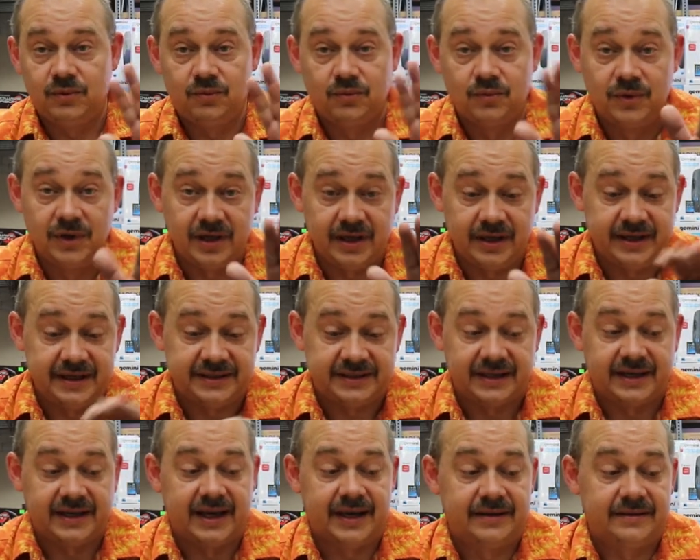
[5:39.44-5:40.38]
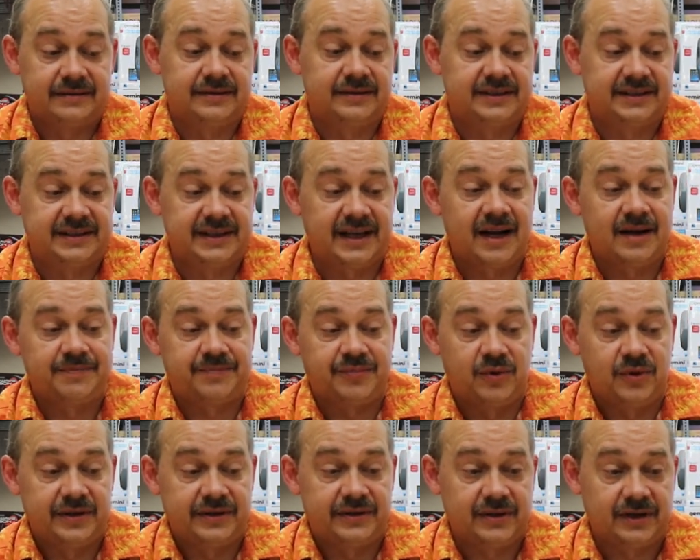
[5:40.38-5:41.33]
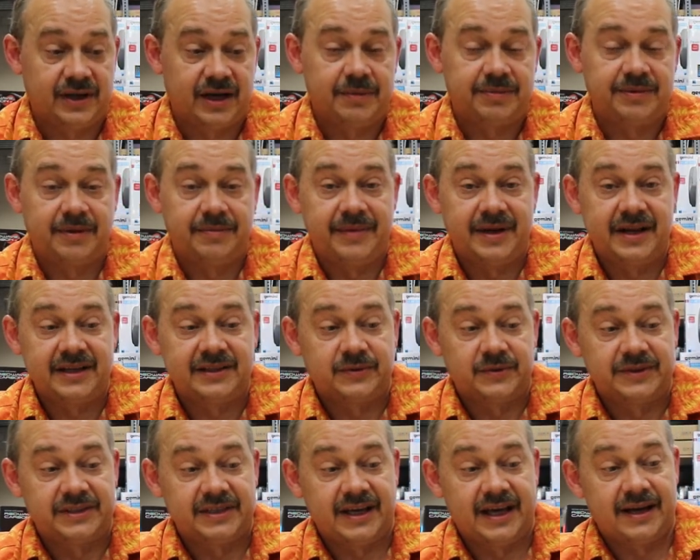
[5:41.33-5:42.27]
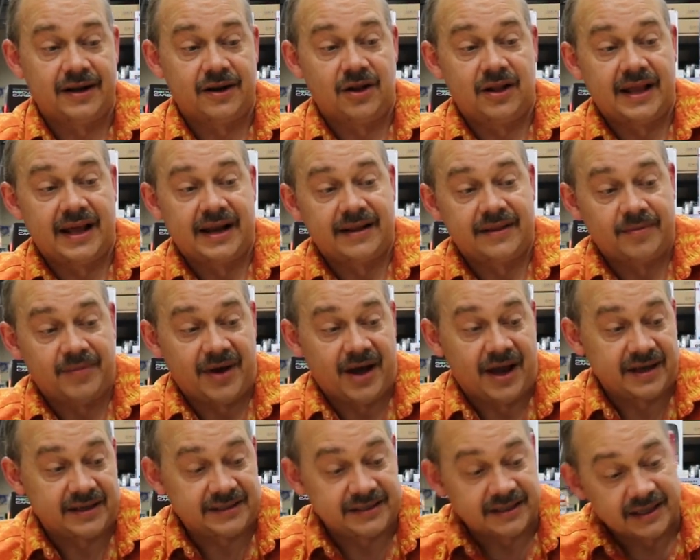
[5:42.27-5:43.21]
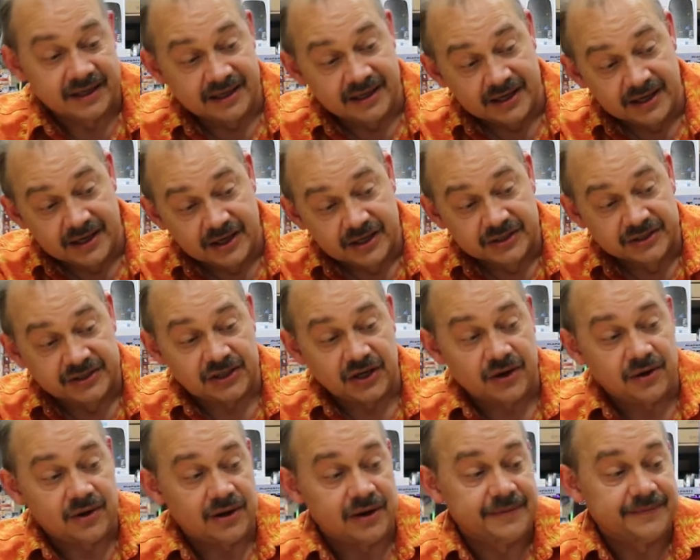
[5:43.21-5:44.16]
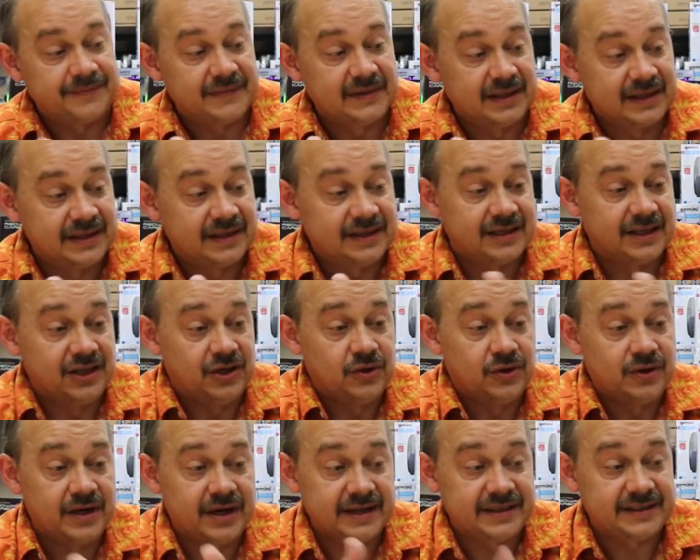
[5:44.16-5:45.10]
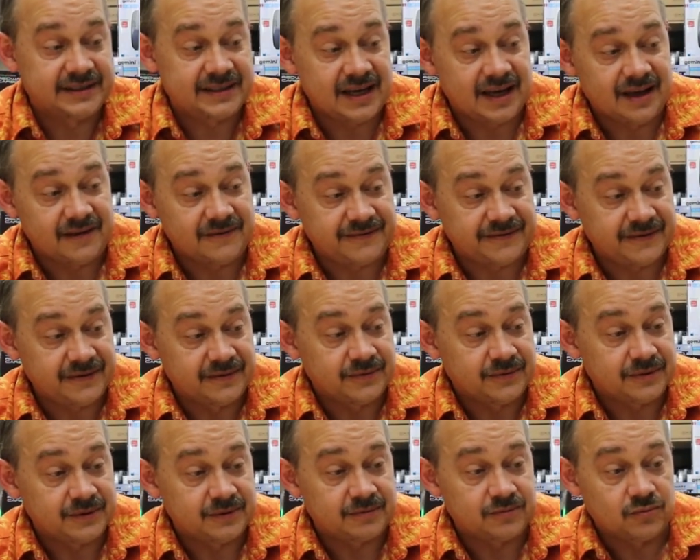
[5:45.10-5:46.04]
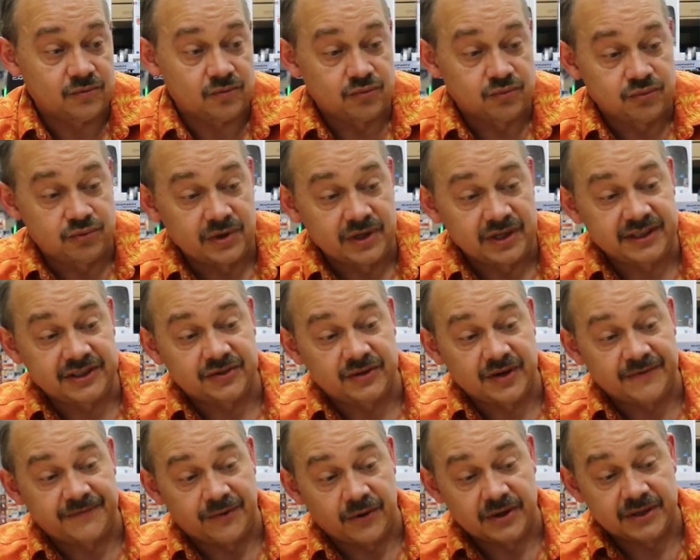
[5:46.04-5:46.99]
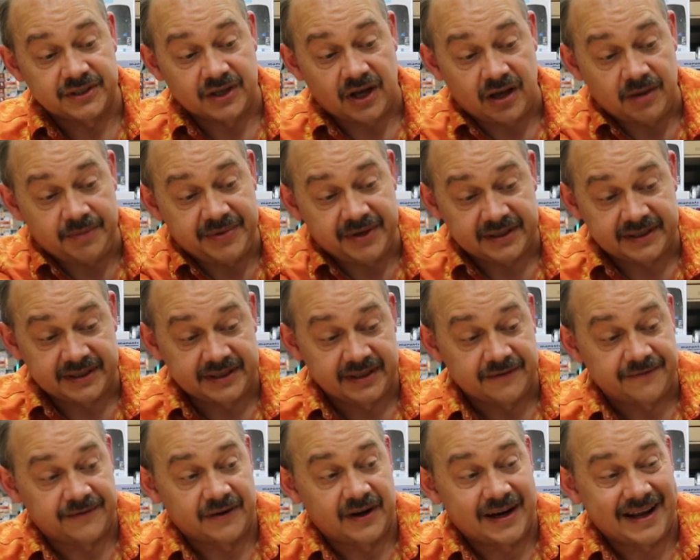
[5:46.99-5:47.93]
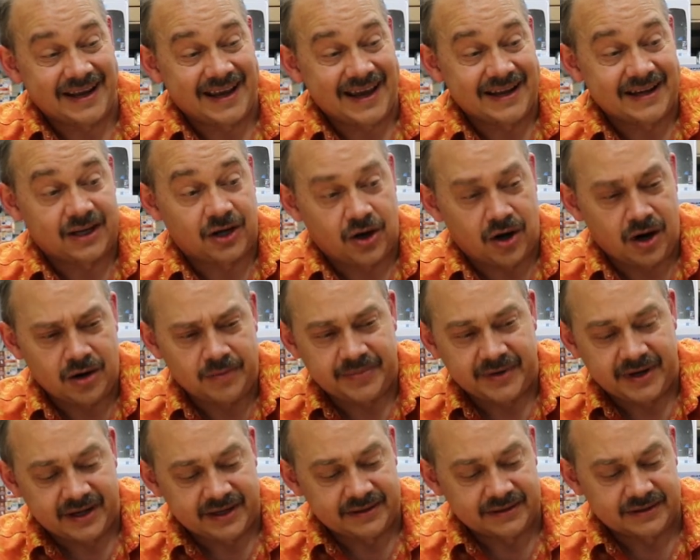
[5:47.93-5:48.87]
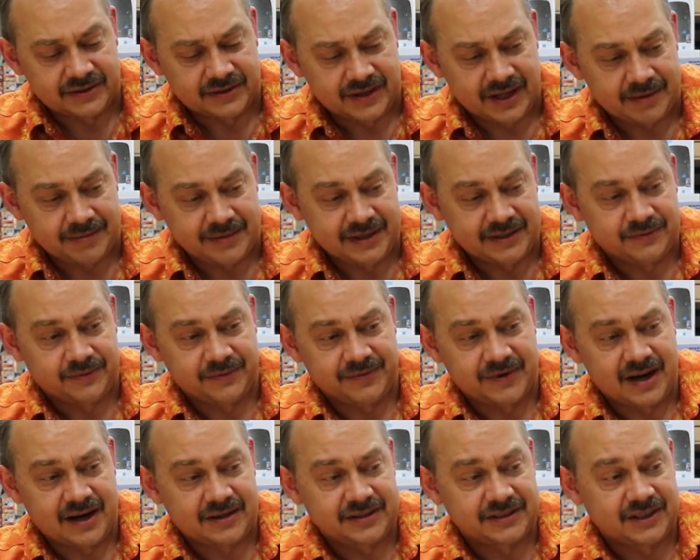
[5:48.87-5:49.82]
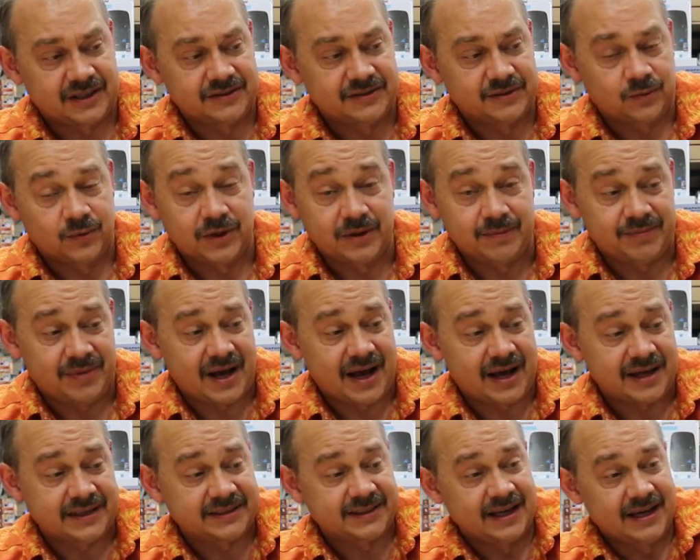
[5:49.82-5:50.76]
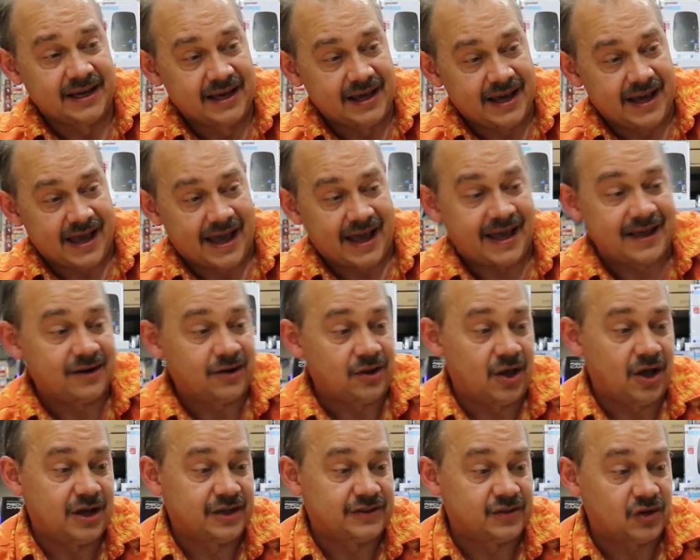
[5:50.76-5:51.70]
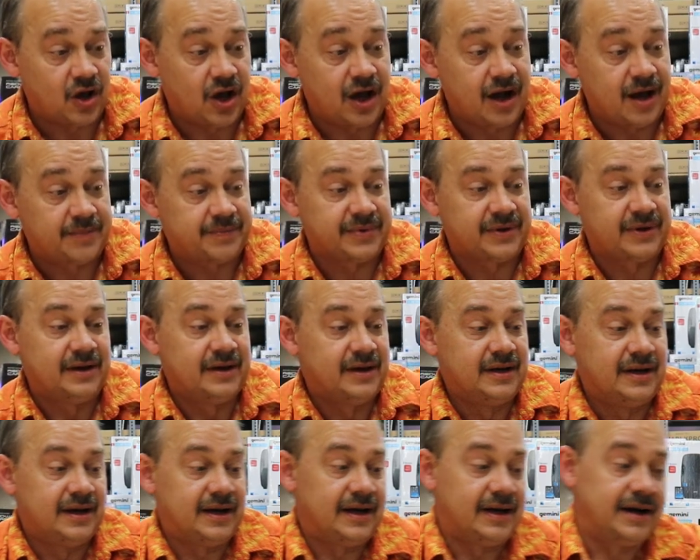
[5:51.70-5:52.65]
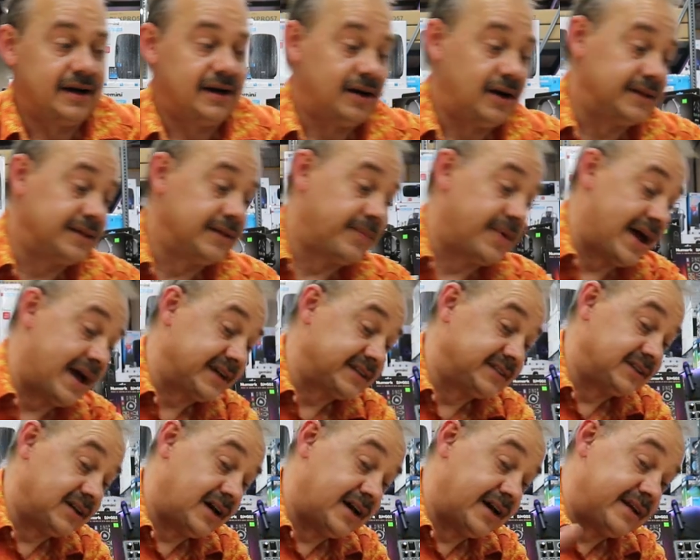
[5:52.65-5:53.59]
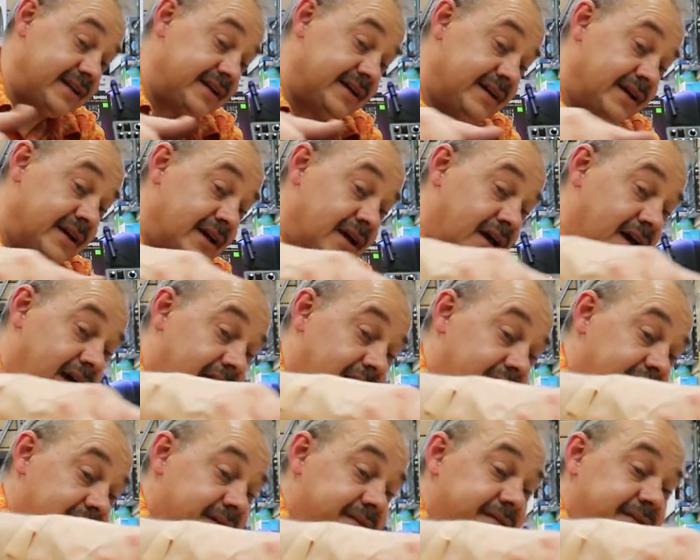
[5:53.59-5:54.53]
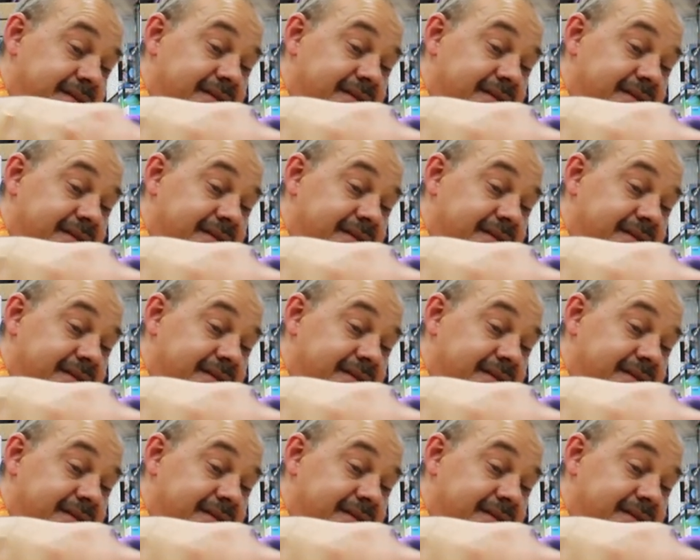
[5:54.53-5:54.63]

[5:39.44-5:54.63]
real easy again. Setup only took a couple of minutes once you get it all out of the box. So, the unit itself really straightforward. It's all built into the front. Again, carpeted, so that means we've got ourselves a wood box handle on top, uh, on the backside, uh,